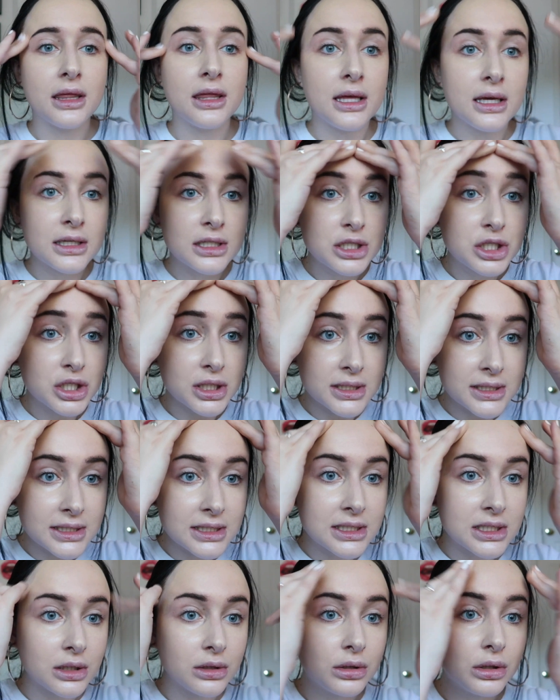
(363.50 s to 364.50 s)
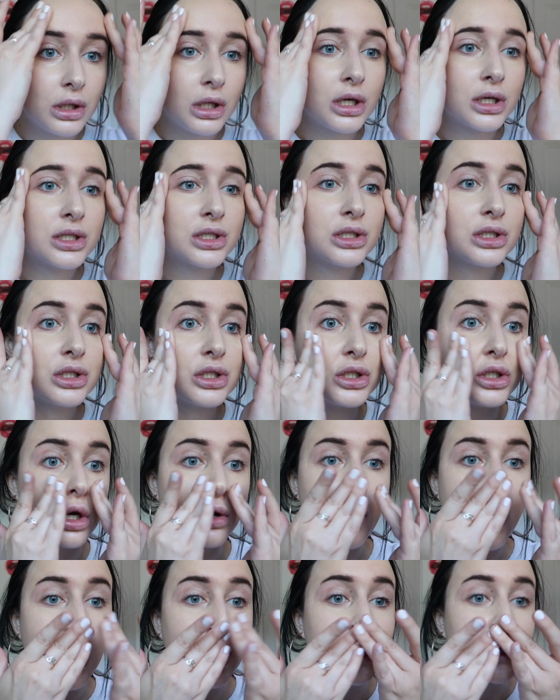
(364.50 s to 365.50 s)
this just still looks
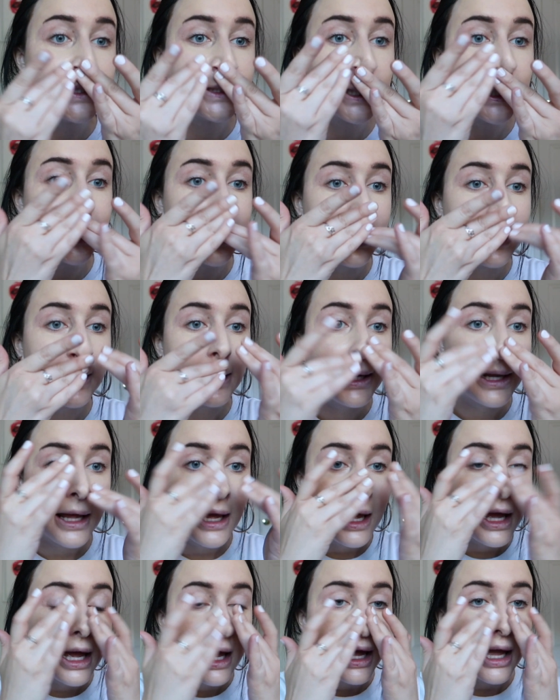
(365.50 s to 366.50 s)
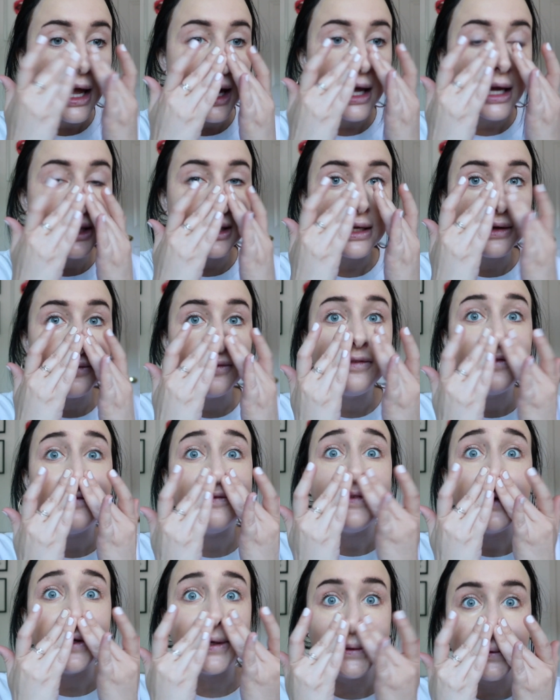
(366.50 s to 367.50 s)
so hydrated and it
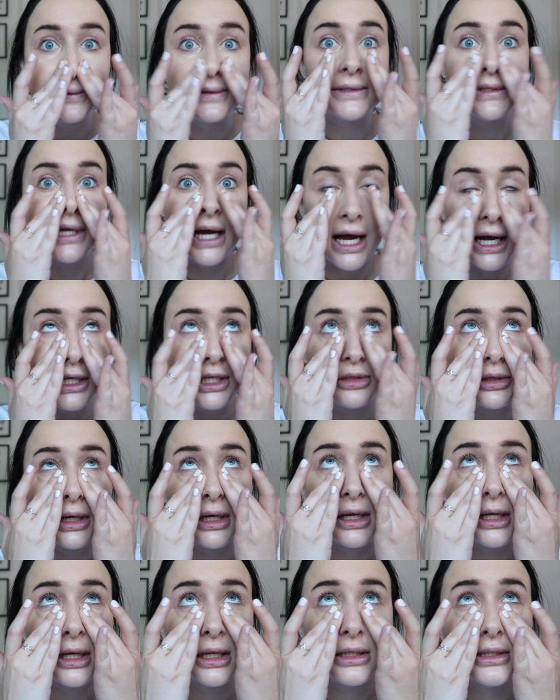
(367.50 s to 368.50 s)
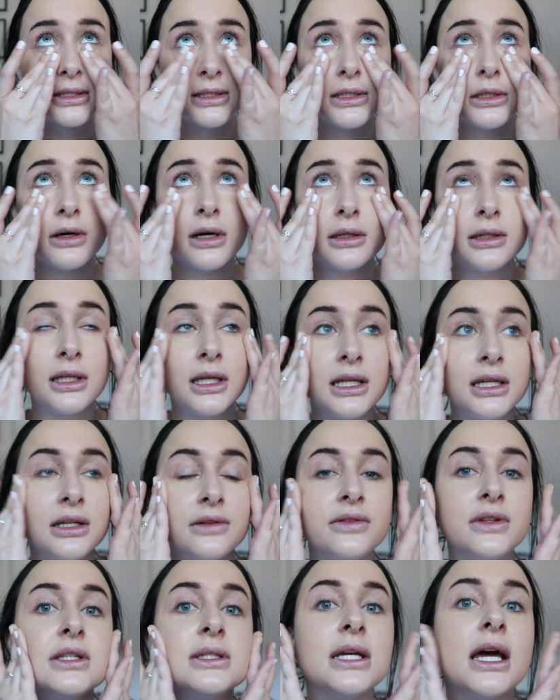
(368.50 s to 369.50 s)
feels hydrated still at the end
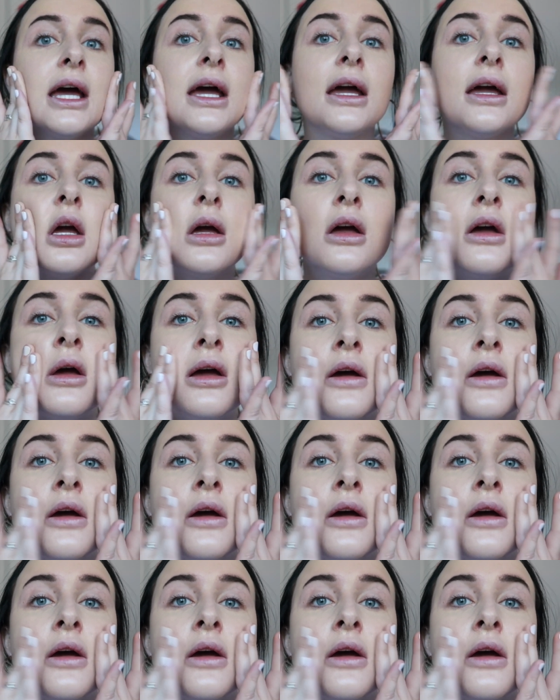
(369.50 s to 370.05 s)
of the day.